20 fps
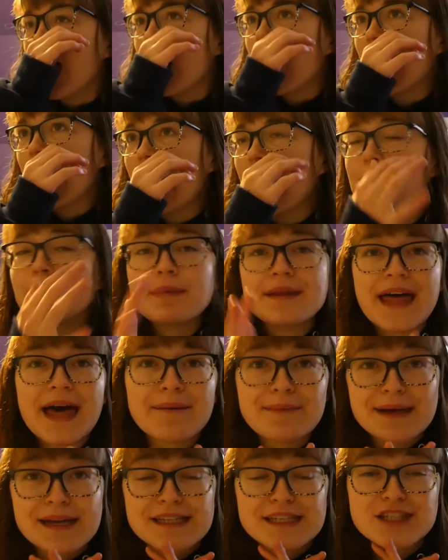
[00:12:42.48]
But
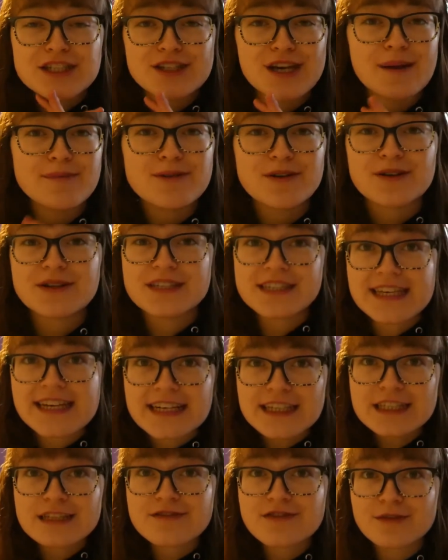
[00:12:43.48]
that means it's chapter
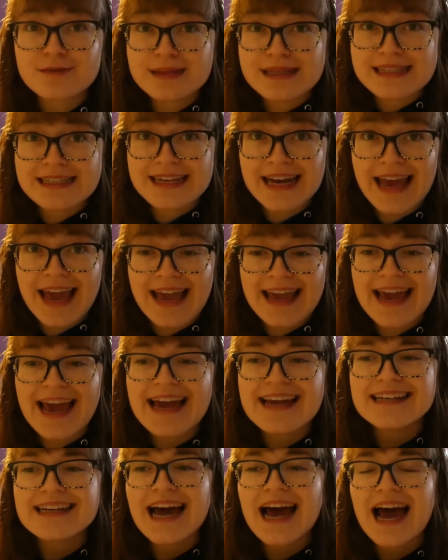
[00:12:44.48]
6 for me today,
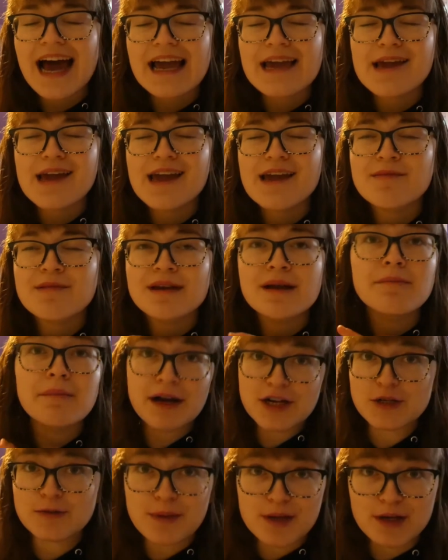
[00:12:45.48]
and I am in a
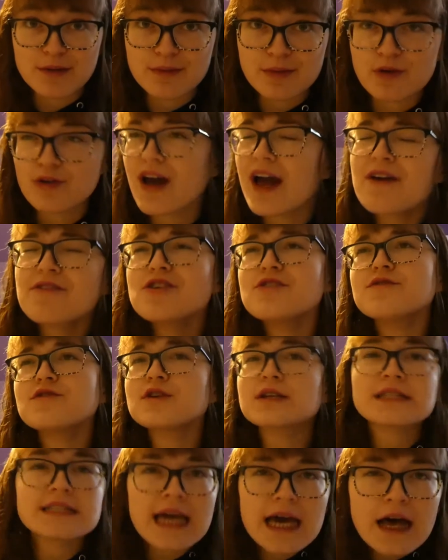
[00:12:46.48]
much better mood. I don't know if you
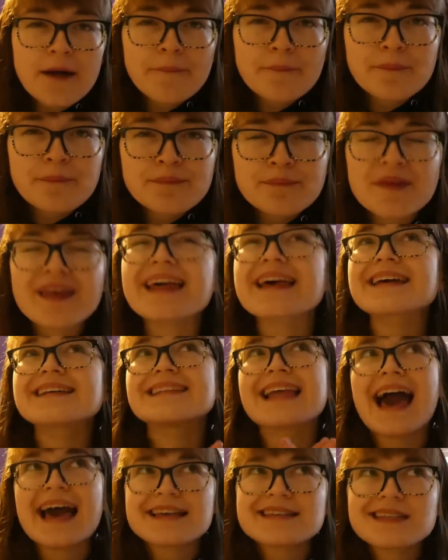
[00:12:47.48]
can tell. Like,
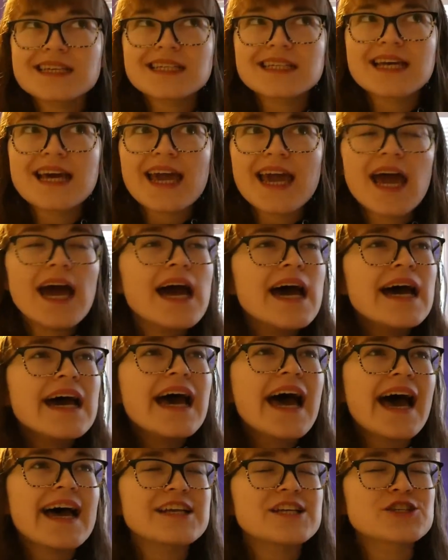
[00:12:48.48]
last Sunday,
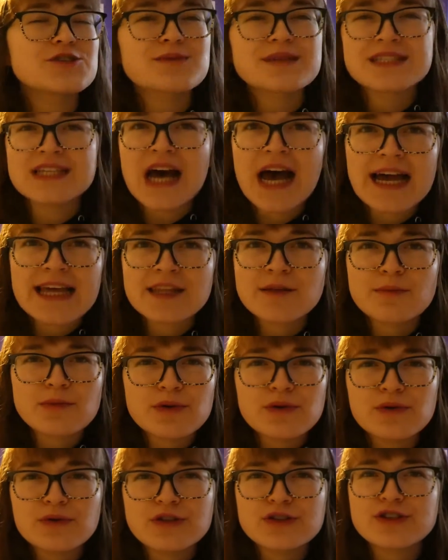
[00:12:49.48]
I just was not in the
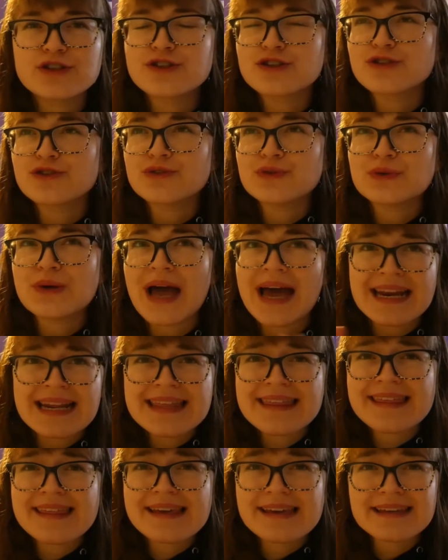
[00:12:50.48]
mood to do
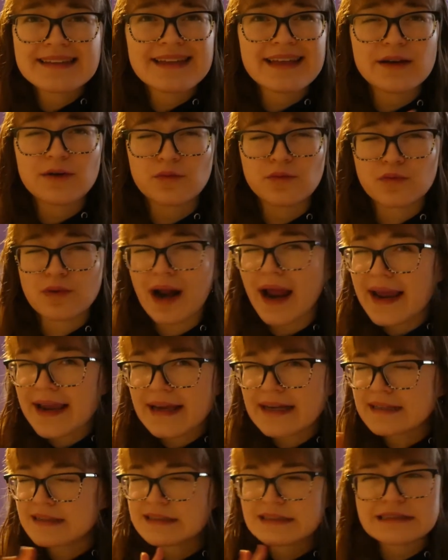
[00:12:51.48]
anything, like,
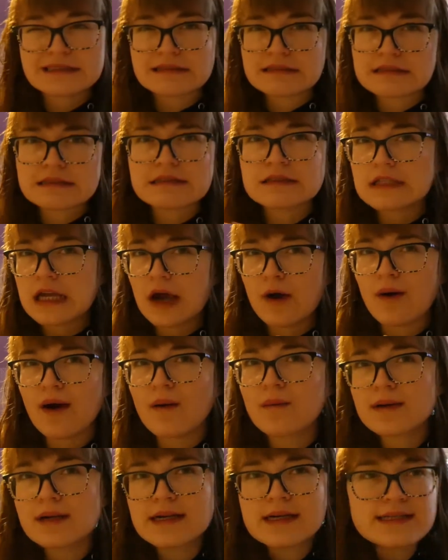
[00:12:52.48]
write. No,
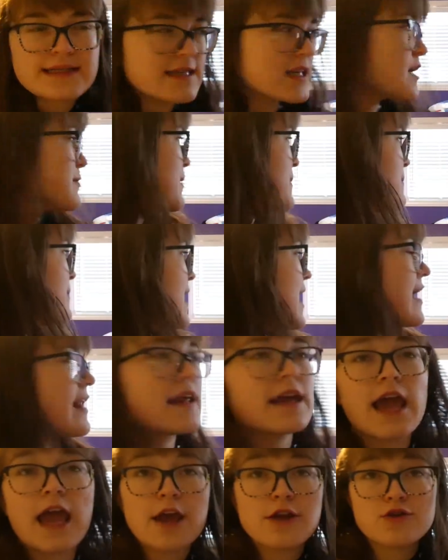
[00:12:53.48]
I wanted to sit on my
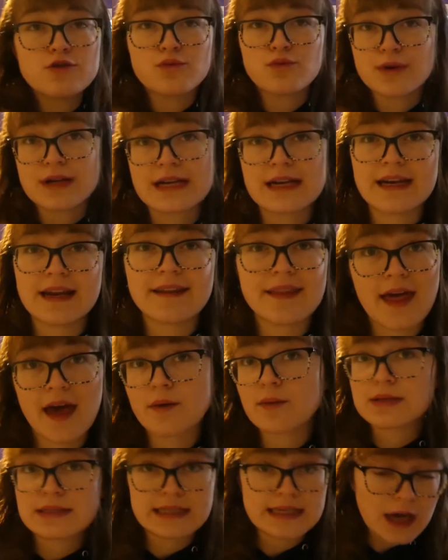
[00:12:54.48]
bed and read, and
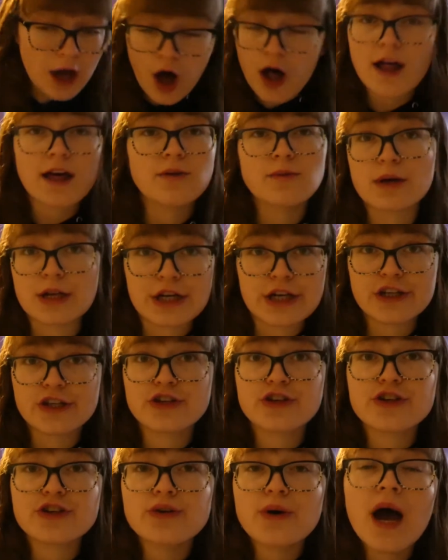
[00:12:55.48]
that was all I wanted to
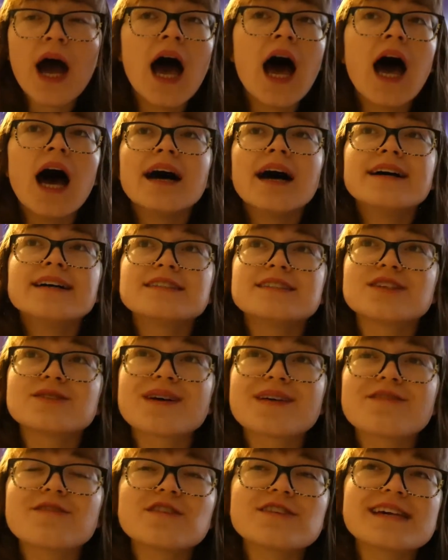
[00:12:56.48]
do. So
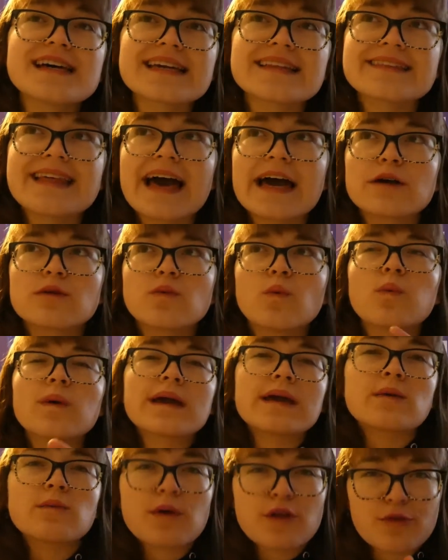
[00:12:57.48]
I feel like that
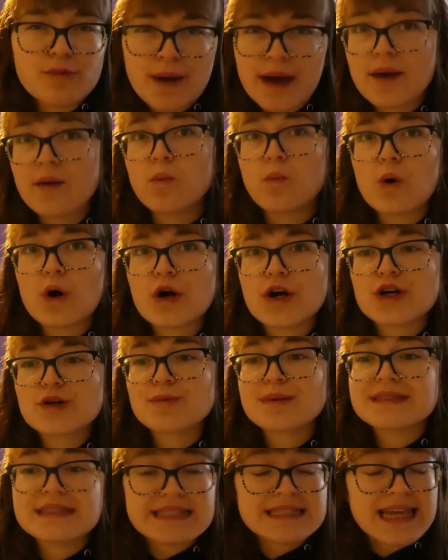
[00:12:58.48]
went with my
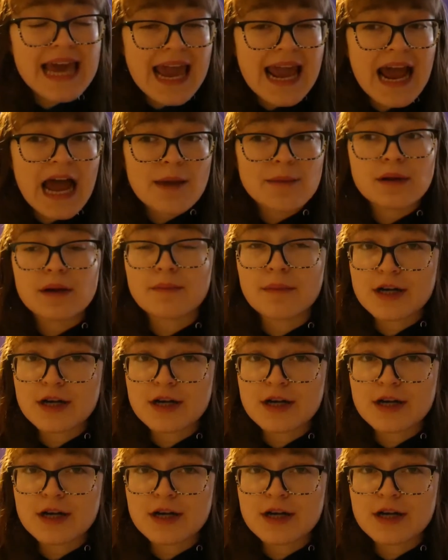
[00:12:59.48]
work. But today, I'm in a